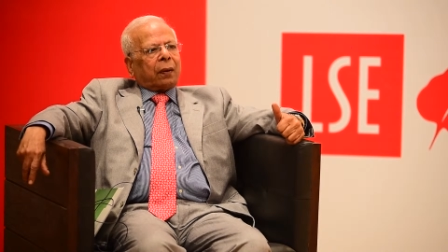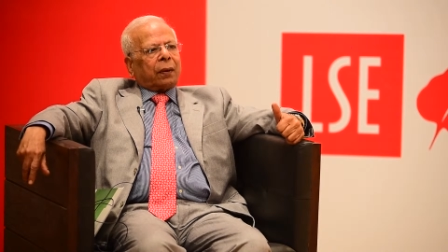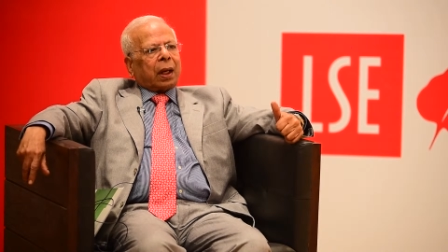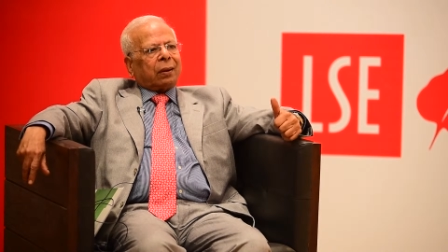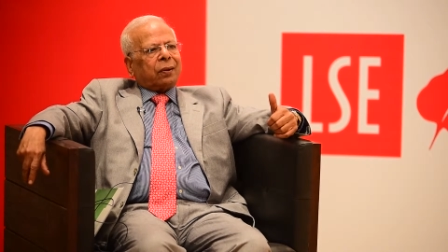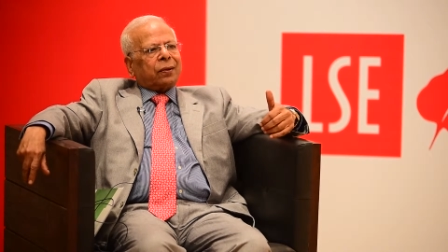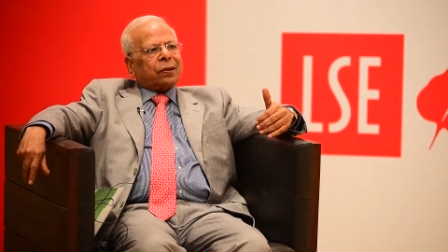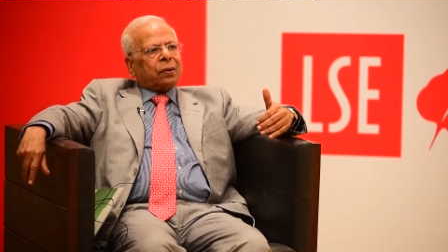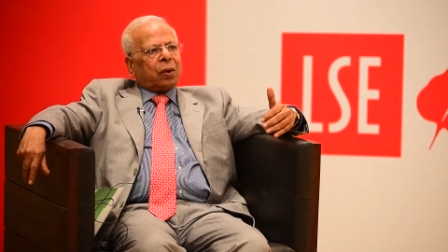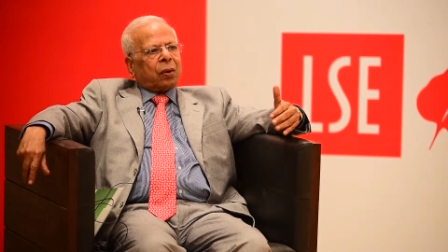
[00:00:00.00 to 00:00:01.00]
that there
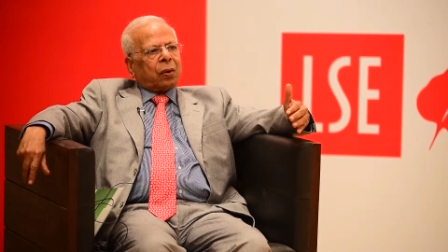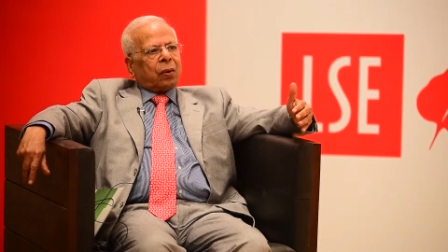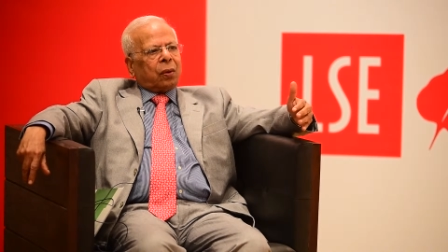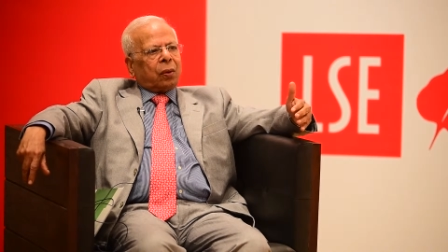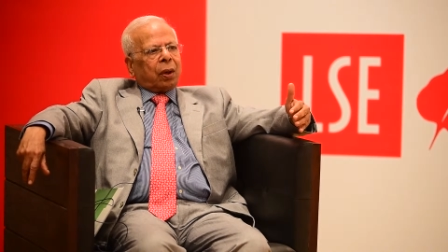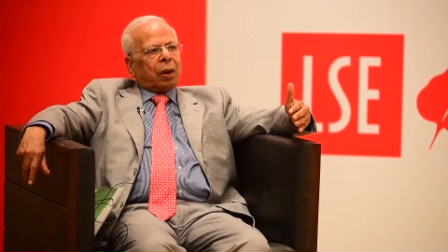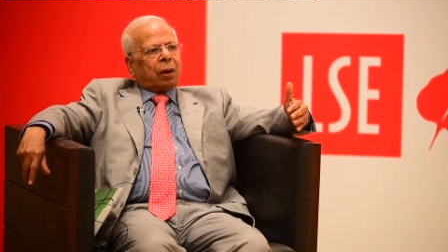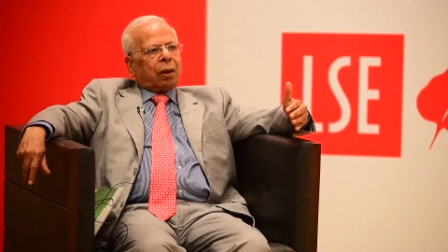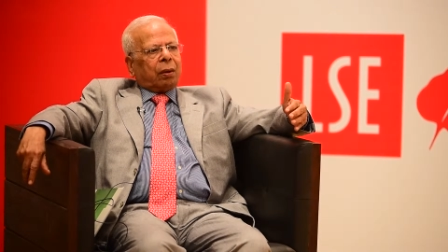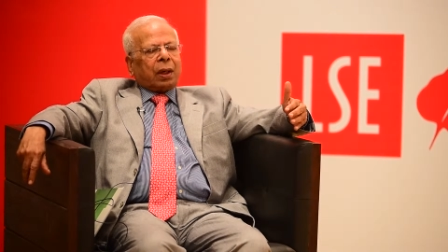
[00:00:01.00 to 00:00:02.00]
is no
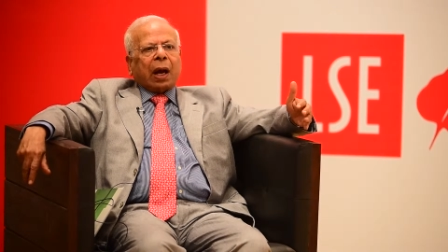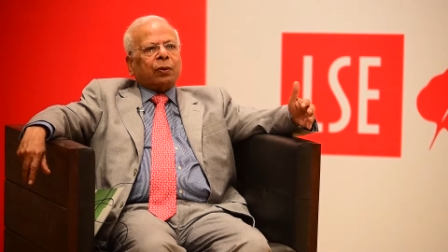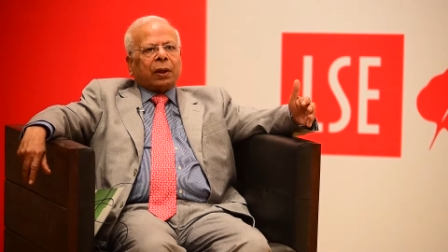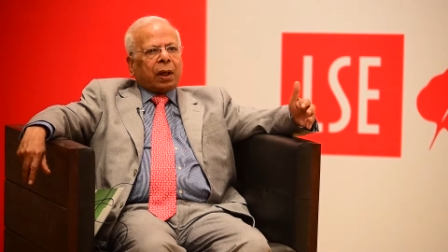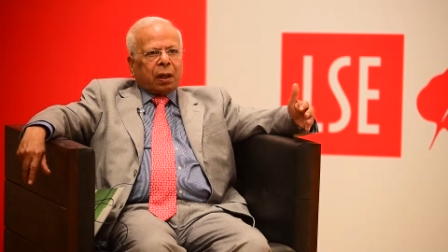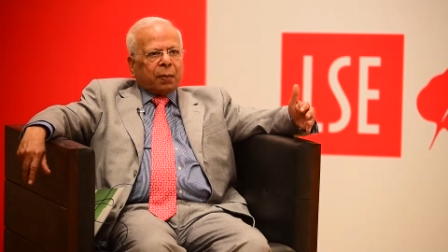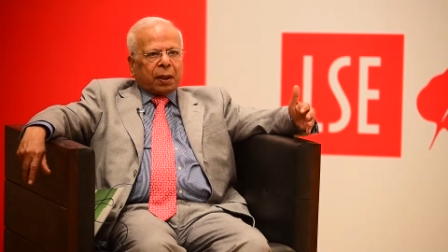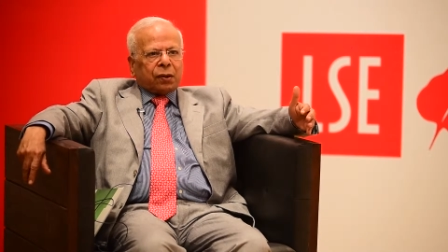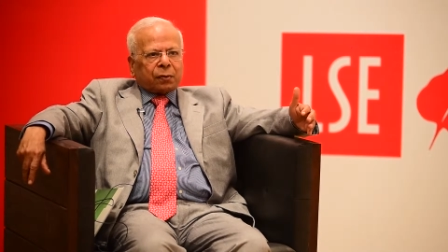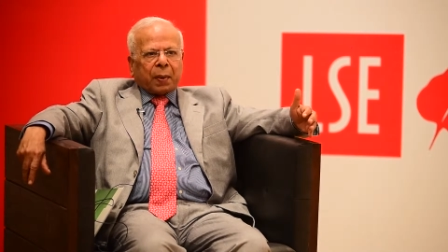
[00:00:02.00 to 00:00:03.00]
doubt in
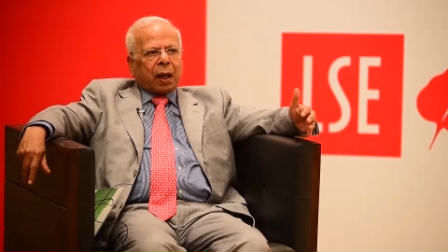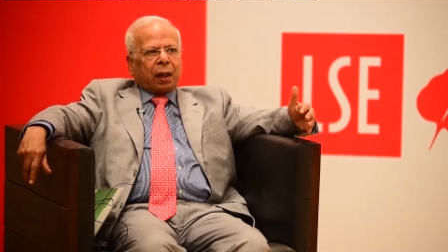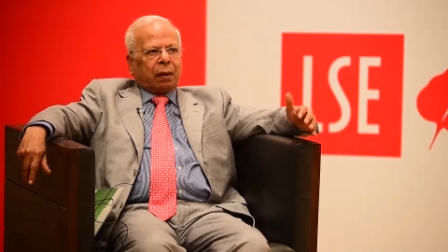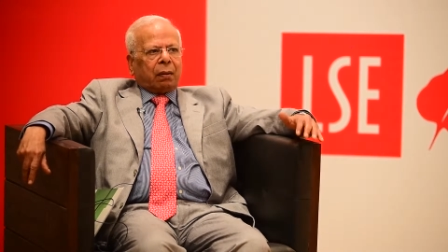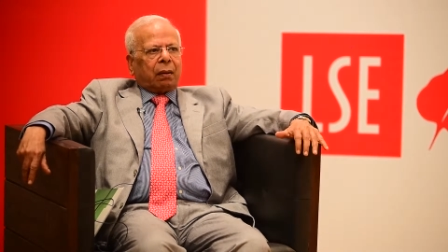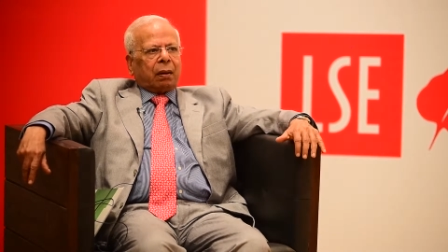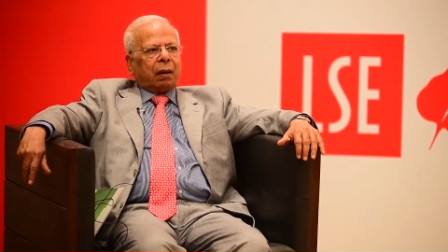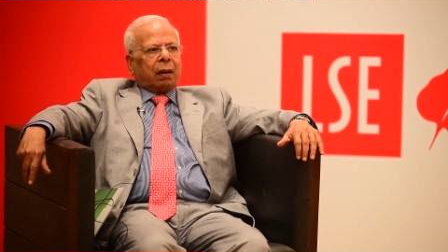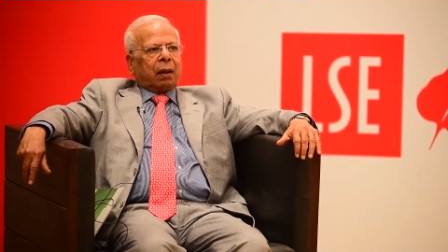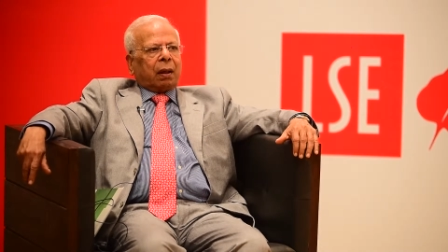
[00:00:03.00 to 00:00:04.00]
anybody's mind
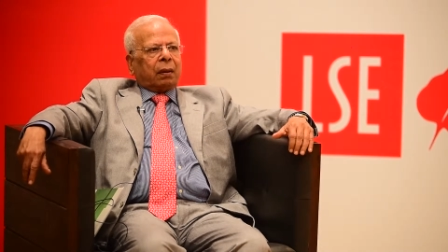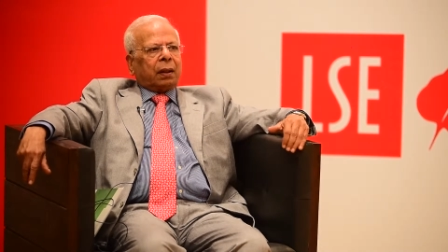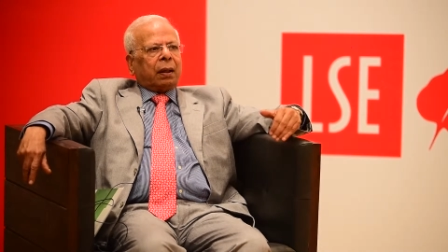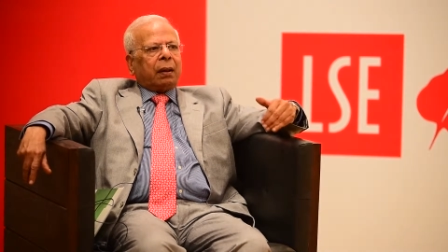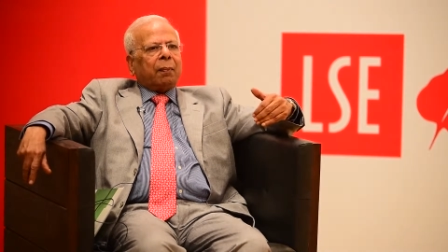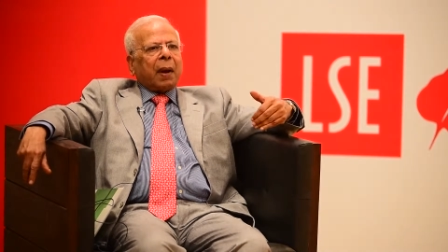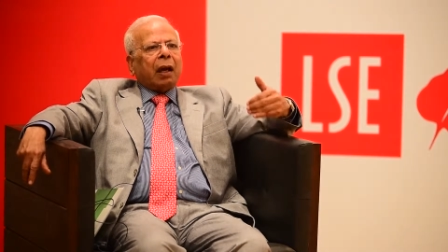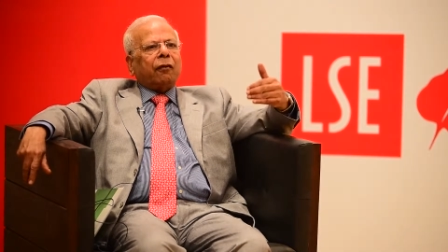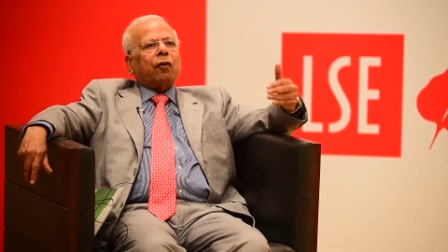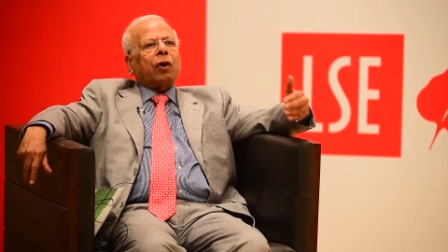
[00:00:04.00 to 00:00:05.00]
that
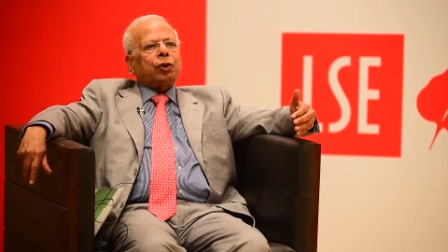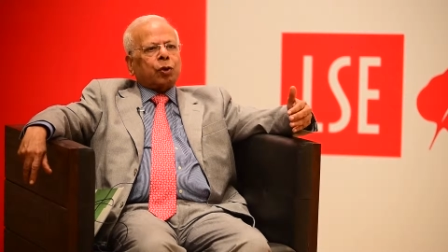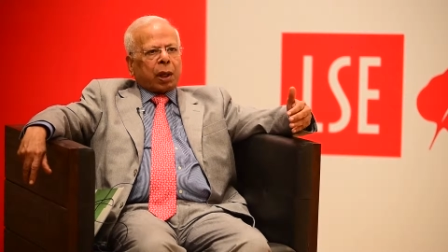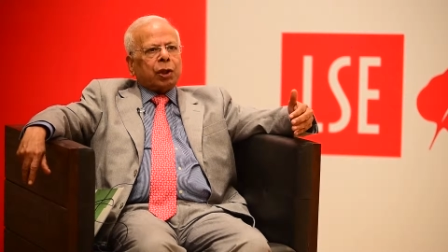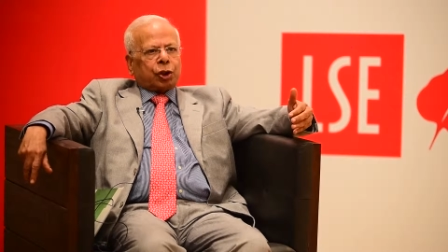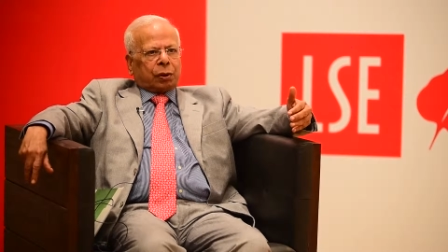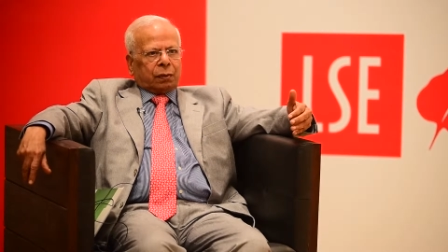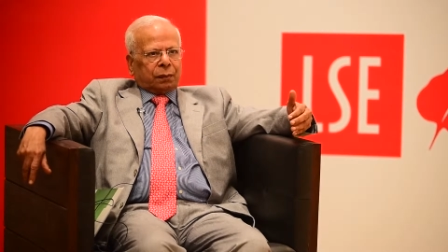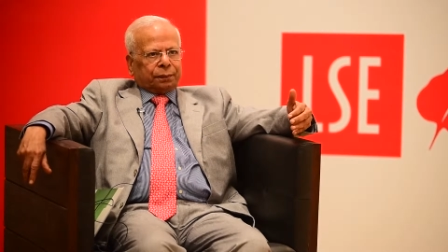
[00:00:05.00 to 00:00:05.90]
demand for education